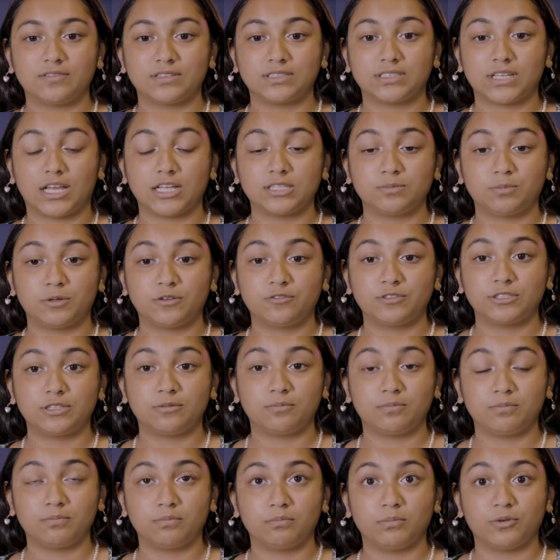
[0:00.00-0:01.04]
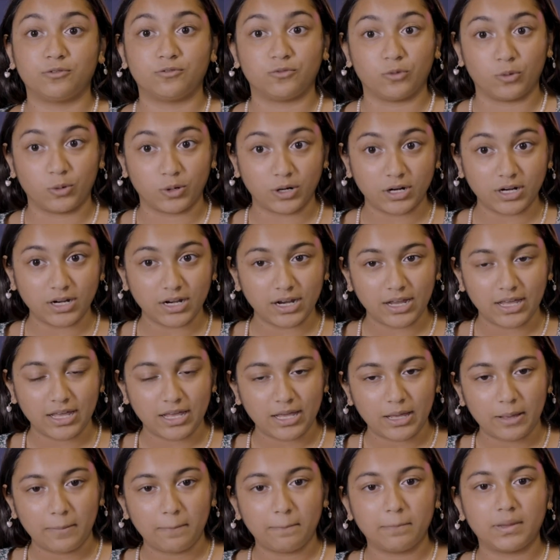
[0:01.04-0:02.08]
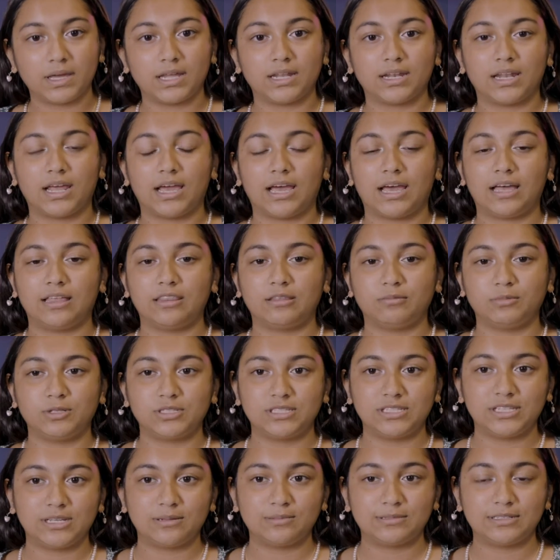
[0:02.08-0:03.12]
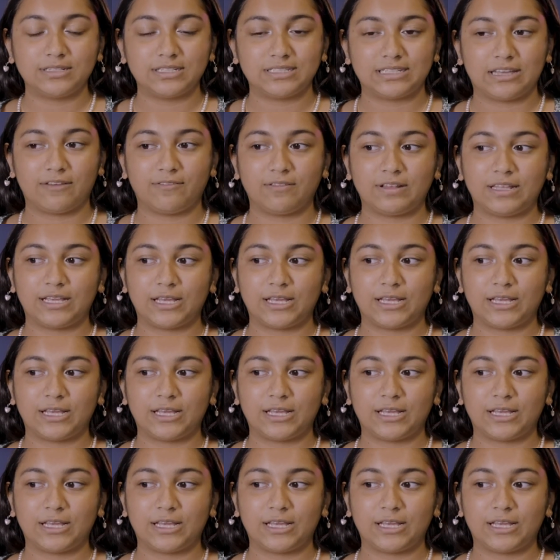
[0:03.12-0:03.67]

a science person before, but the museum definitely